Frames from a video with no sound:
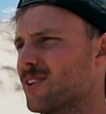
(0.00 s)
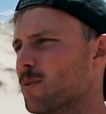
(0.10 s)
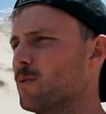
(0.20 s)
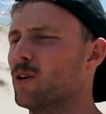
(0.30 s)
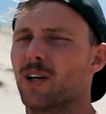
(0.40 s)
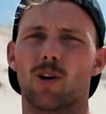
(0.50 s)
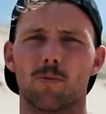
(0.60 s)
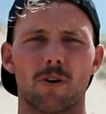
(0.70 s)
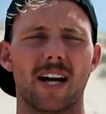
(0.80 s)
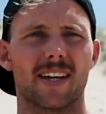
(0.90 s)
We will
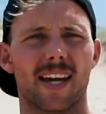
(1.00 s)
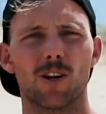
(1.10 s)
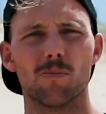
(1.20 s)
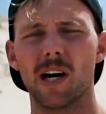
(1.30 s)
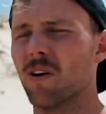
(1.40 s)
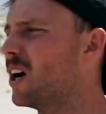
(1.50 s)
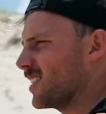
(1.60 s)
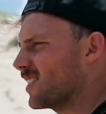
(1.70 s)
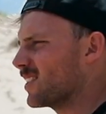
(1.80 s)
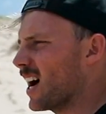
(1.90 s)
incorporate the kettlebell.
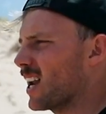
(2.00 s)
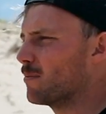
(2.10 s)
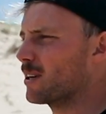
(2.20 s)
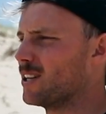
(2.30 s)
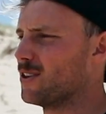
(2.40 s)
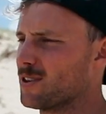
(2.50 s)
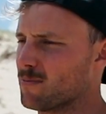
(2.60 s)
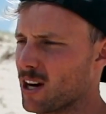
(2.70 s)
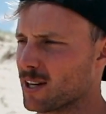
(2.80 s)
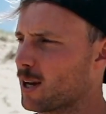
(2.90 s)
To start up, we're gonna do some
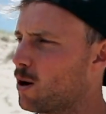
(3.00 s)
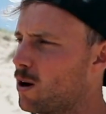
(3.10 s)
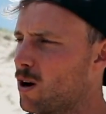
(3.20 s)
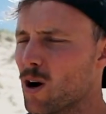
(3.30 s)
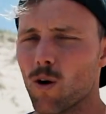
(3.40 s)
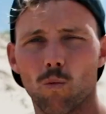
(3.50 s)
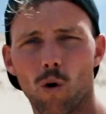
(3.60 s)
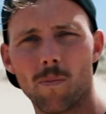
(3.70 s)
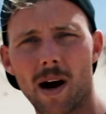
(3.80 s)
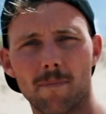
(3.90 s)
nice
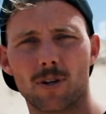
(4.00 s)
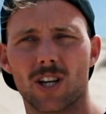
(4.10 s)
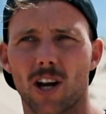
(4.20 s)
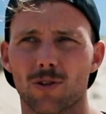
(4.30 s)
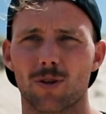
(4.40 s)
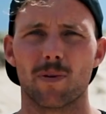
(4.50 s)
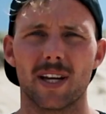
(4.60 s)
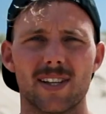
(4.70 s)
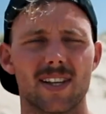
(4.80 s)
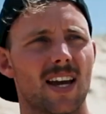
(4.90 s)
warm-up shuttle
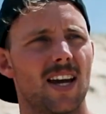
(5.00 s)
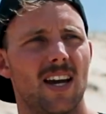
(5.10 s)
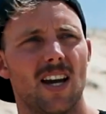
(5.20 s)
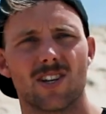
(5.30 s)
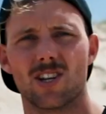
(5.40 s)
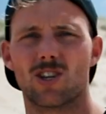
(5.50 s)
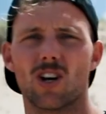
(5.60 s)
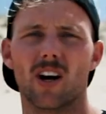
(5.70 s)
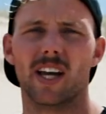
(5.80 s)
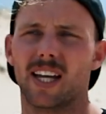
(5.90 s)
sprints, just
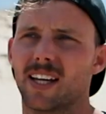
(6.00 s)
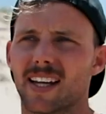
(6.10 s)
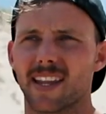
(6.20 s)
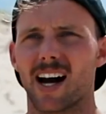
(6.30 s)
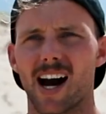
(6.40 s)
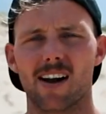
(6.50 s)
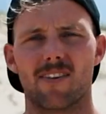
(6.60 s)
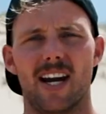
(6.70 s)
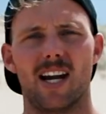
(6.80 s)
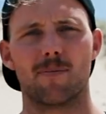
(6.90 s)
jogging, get the heart
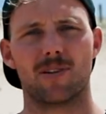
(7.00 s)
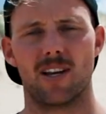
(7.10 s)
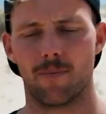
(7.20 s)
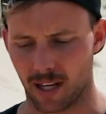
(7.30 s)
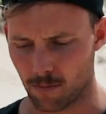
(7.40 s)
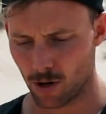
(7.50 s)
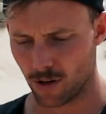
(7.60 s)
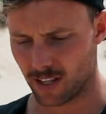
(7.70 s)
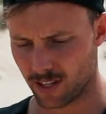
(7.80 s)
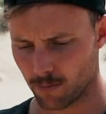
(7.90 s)
rate up, so then we can
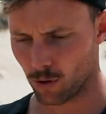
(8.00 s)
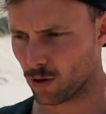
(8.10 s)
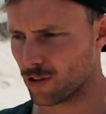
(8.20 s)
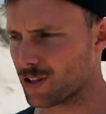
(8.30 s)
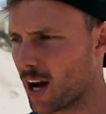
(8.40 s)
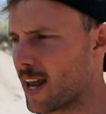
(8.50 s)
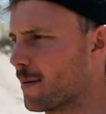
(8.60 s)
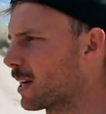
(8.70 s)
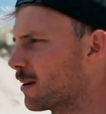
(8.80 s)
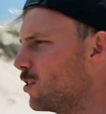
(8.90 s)
move into more of the
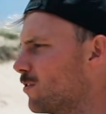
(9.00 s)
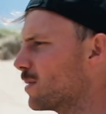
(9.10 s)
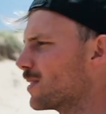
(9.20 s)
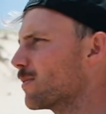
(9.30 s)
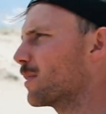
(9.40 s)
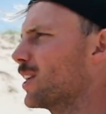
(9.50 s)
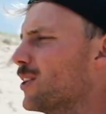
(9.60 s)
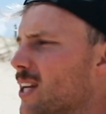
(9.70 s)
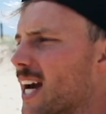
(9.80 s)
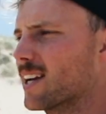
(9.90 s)
dynamic movements that we're gonna
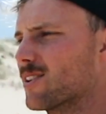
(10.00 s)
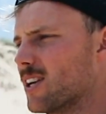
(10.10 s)
do next.